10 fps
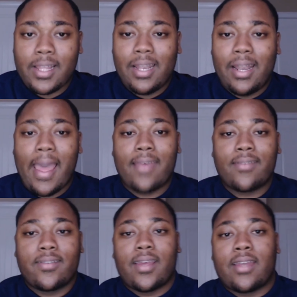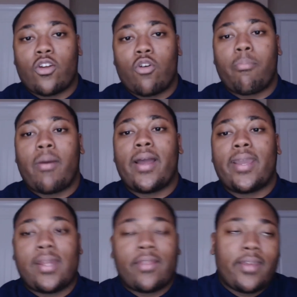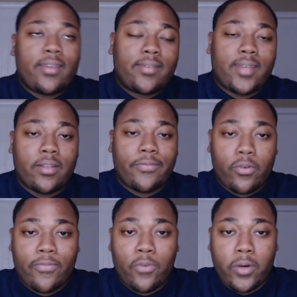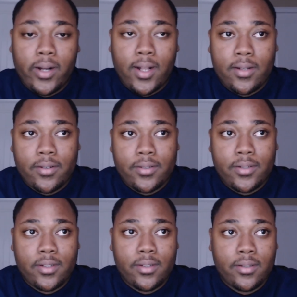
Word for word: lastly, I don't buy anything selling for forty dollars